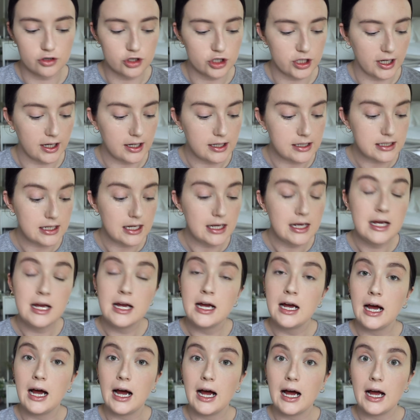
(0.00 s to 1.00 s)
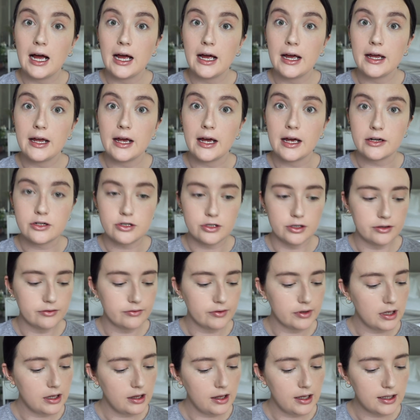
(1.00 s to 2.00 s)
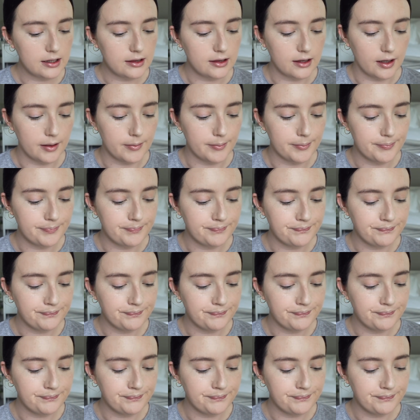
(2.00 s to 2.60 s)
shite, I actually really like that.